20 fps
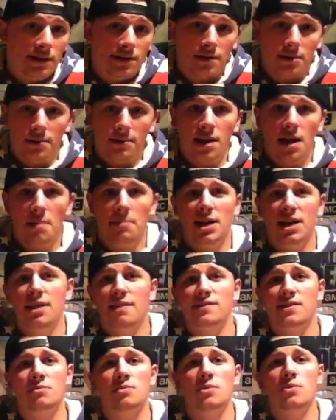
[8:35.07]
It's like, I mean,
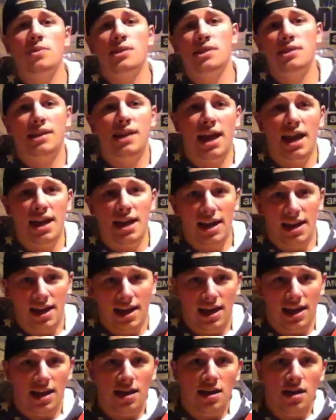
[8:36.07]
if someone was to get in
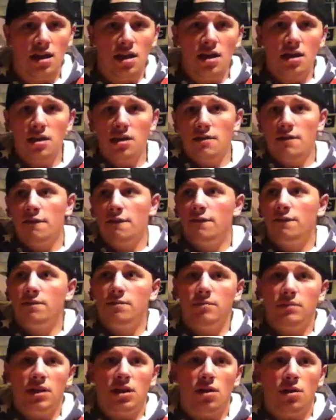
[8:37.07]
a
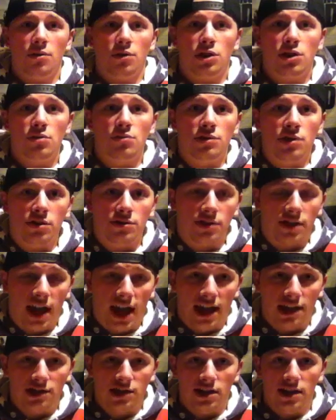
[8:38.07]
huge
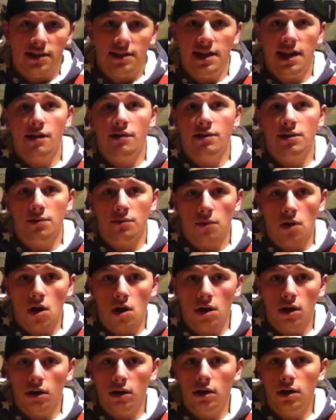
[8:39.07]
altercation and they're in the
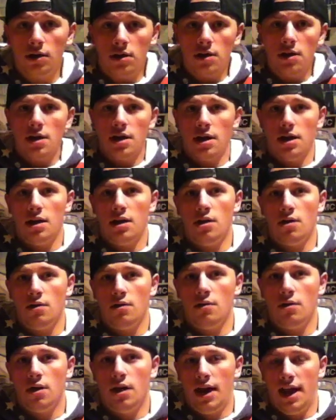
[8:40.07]
wrong,
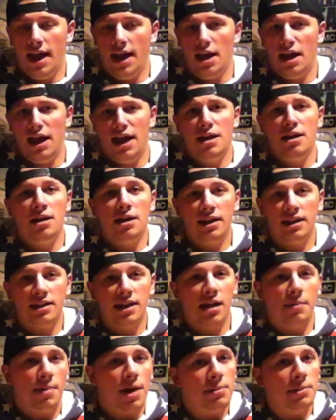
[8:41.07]
and in
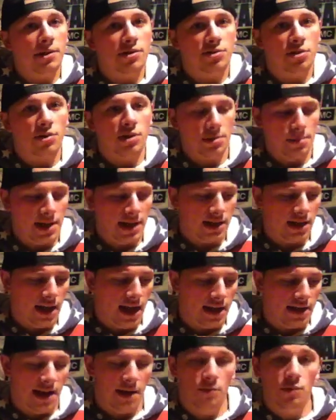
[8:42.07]
like a public tournament,
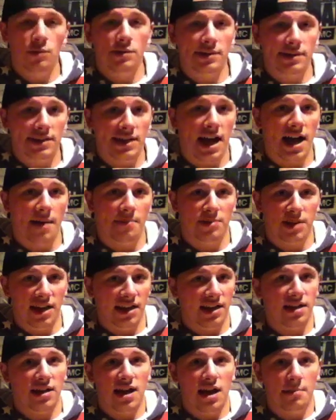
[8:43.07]
and they won't stop,
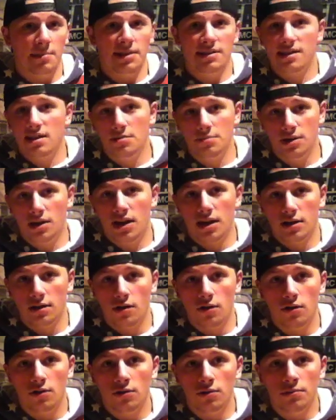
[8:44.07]
like, I'm gonna tell them you gotta
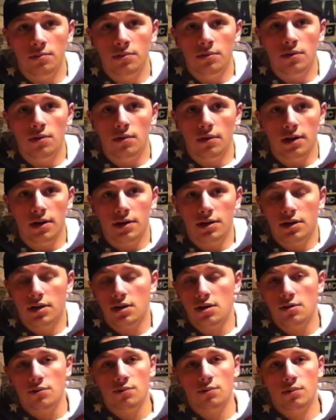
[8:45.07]
go home, or
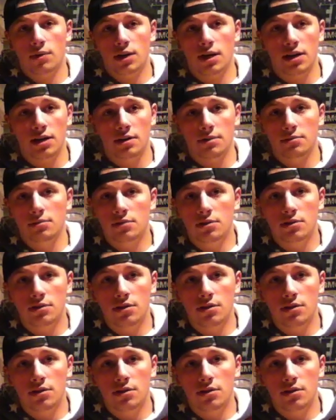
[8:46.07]
we're gonna